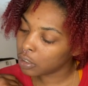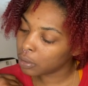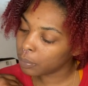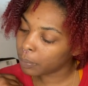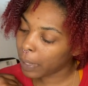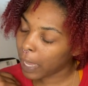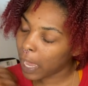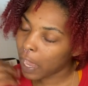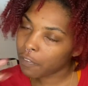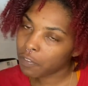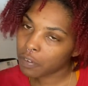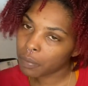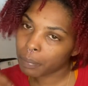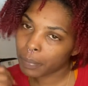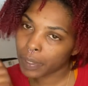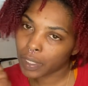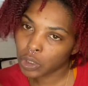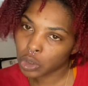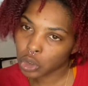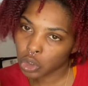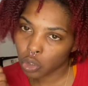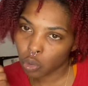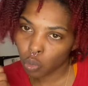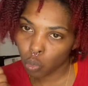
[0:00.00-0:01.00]

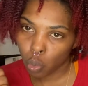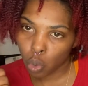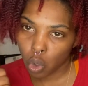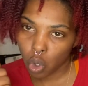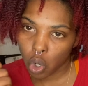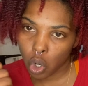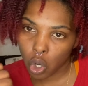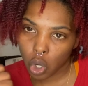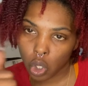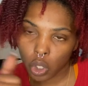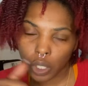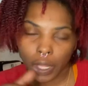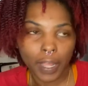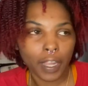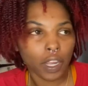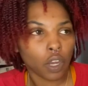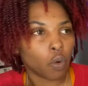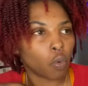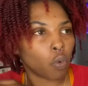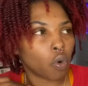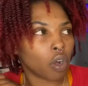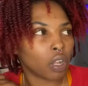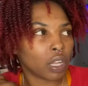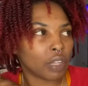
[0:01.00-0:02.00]
affirmation wall, like a
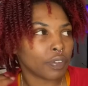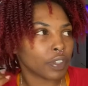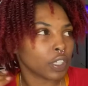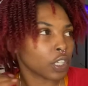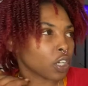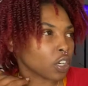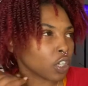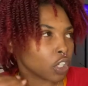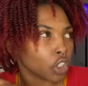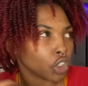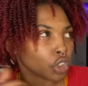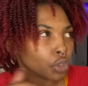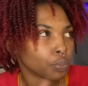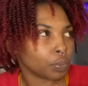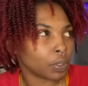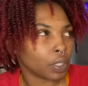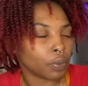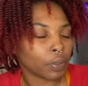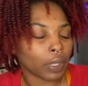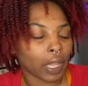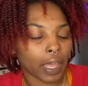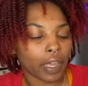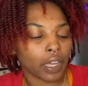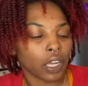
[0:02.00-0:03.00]
wall of
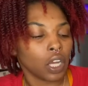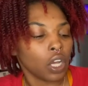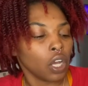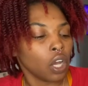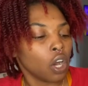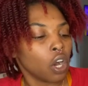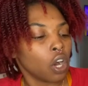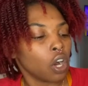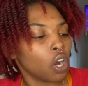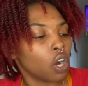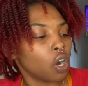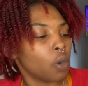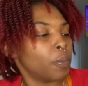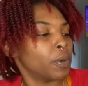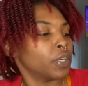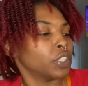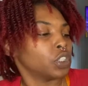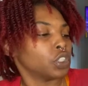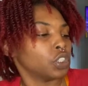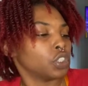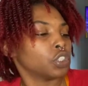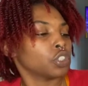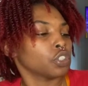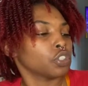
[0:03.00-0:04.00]
encouragement, like a whole bunch
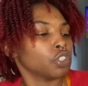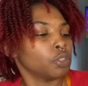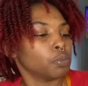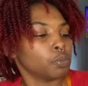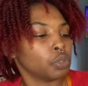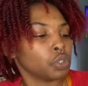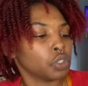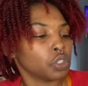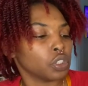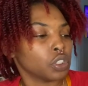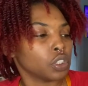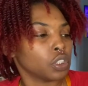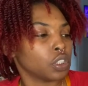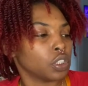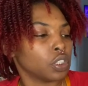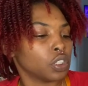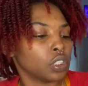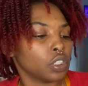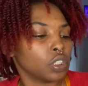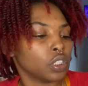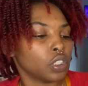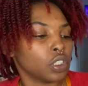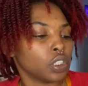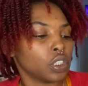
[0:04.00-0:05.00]
of
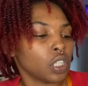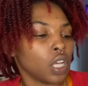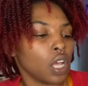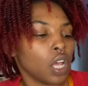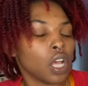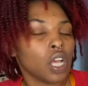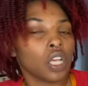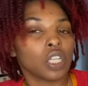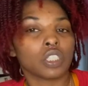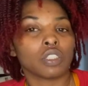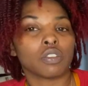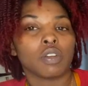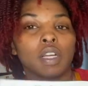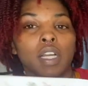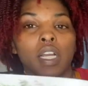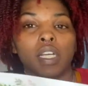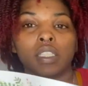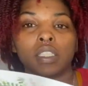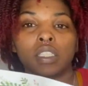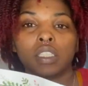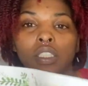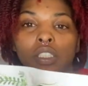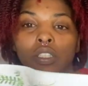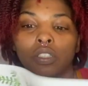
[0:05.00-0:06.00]
scriptures. So I got
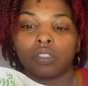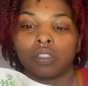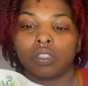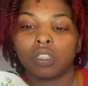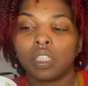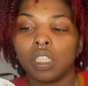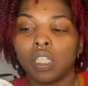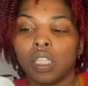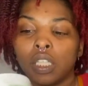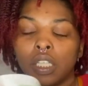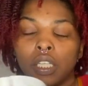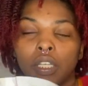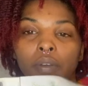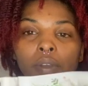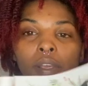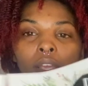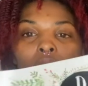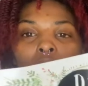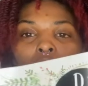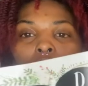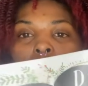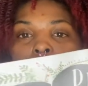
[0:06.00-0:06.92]
this little thingy right